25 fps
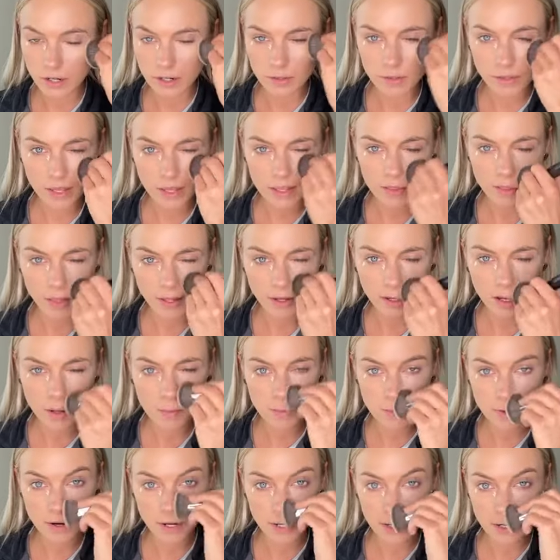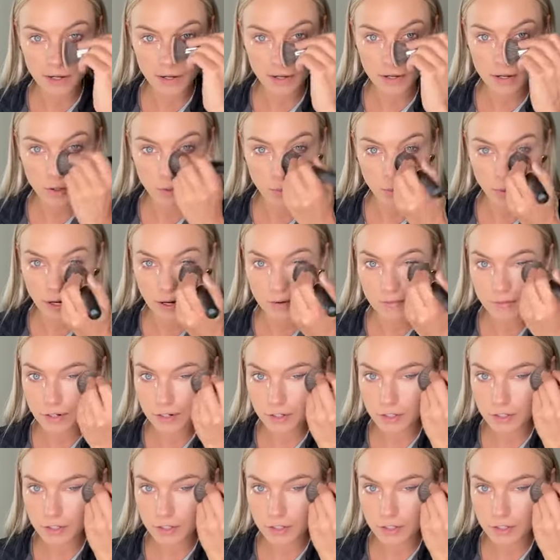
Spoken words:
or they like upgraded it or whatever.